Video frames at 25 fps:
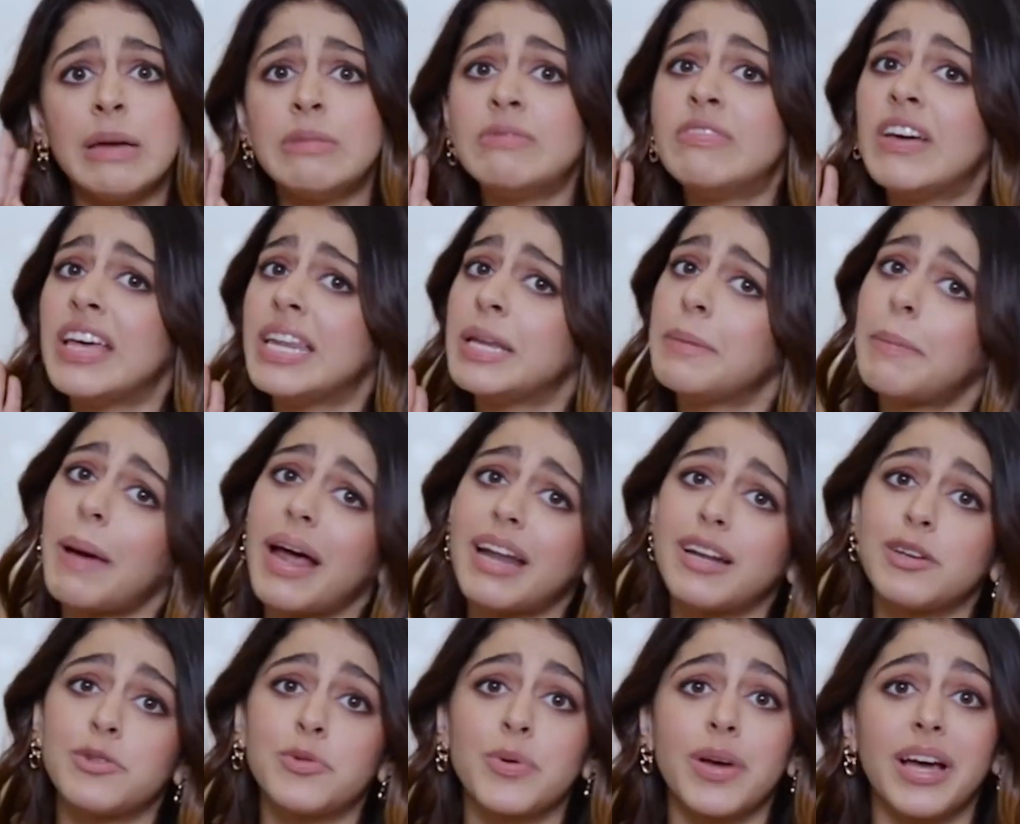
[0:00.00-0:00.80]
I am very
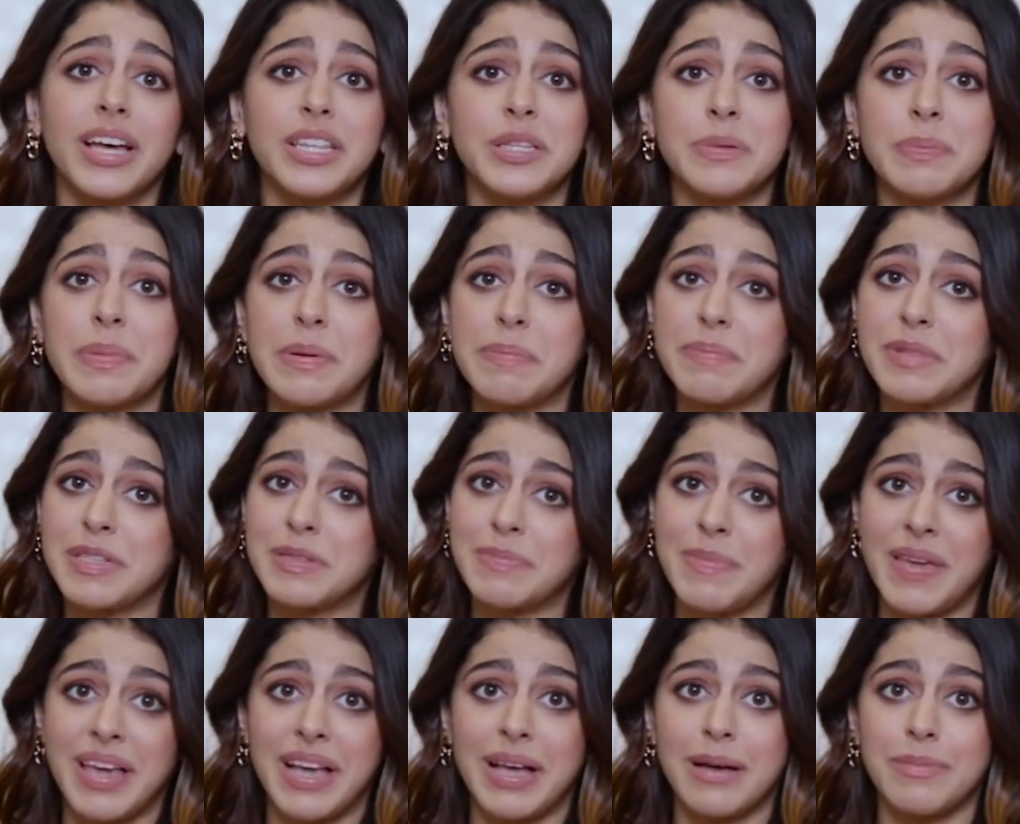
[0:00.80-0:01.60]
bad at doing other
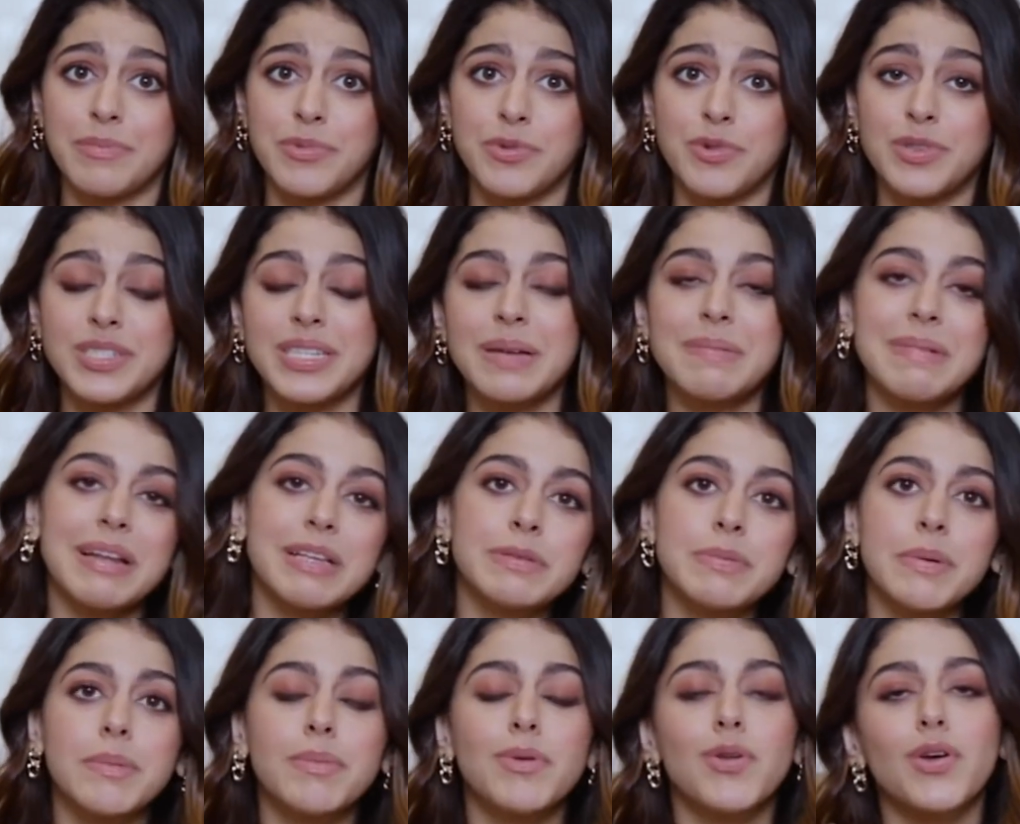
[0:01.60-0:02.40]
people's makeup. You know,
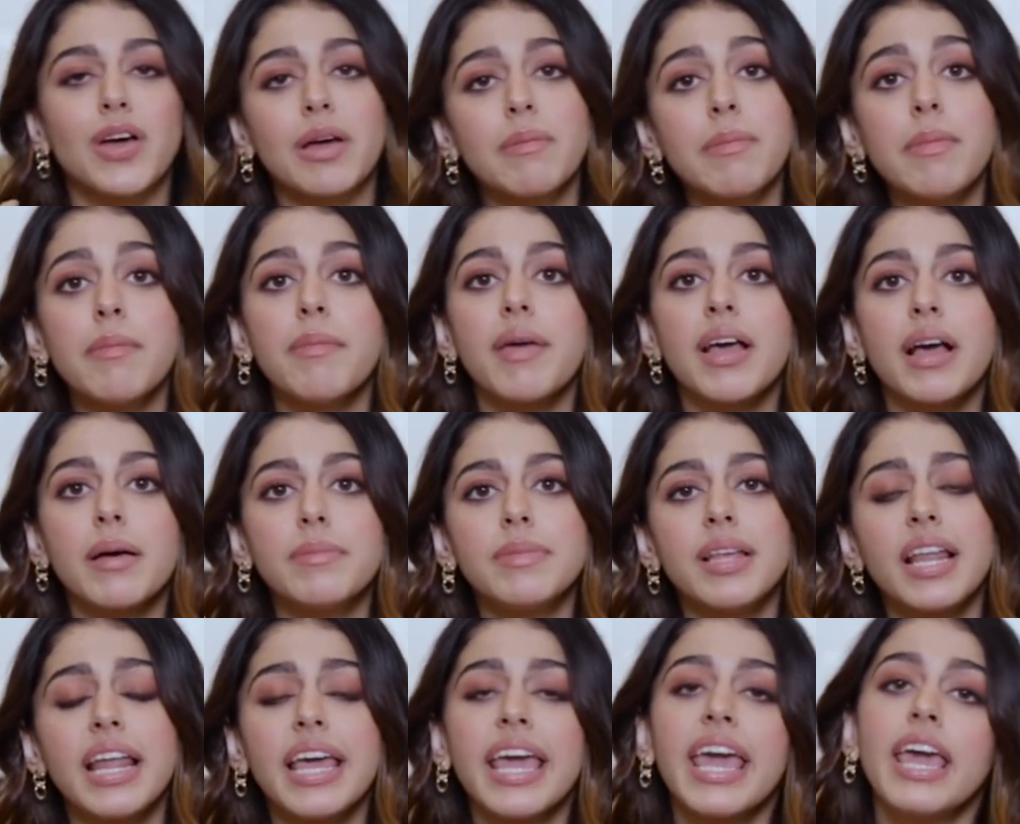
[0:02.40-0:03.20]
sometimes people look at my
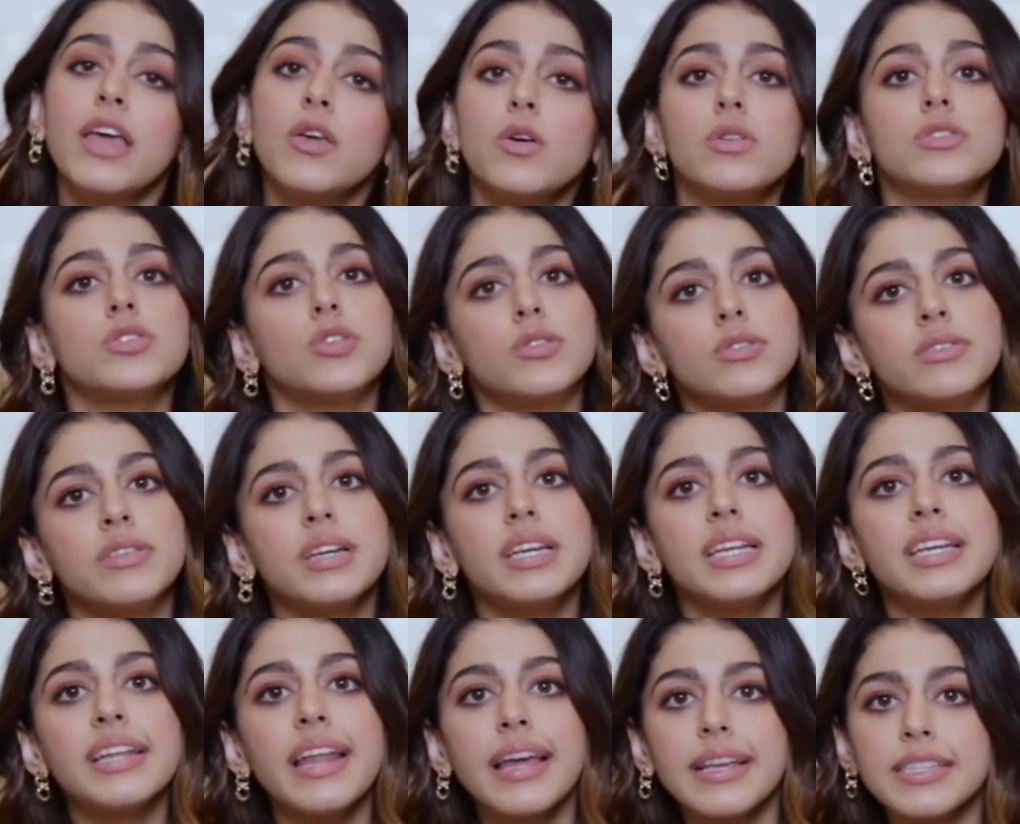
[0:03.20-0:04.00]
makeup, they're like, hey, yours looks
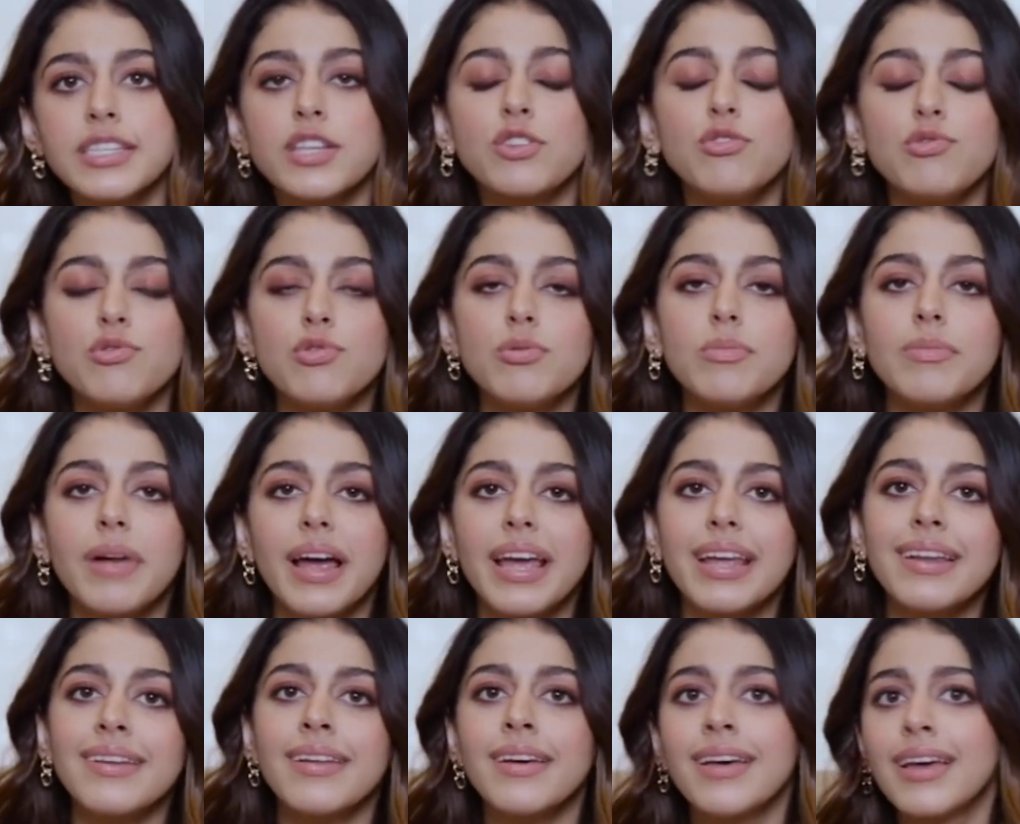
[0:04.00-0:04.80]
really nice. Can you do
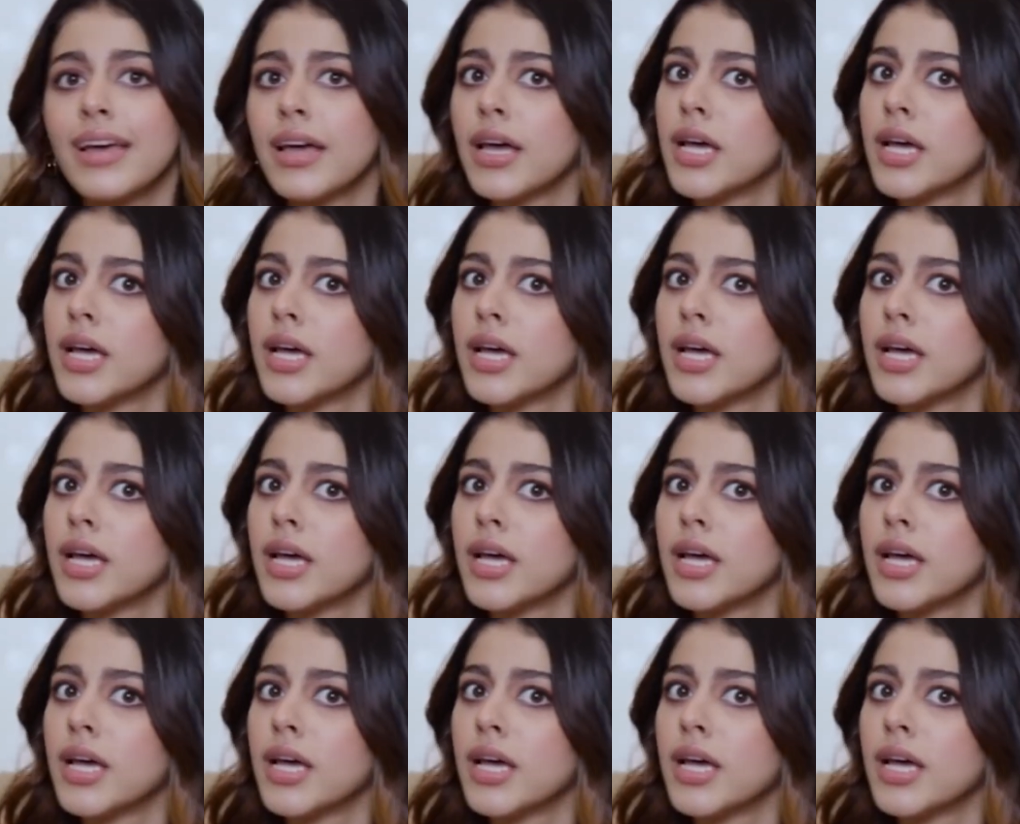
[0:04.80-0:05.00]
mine?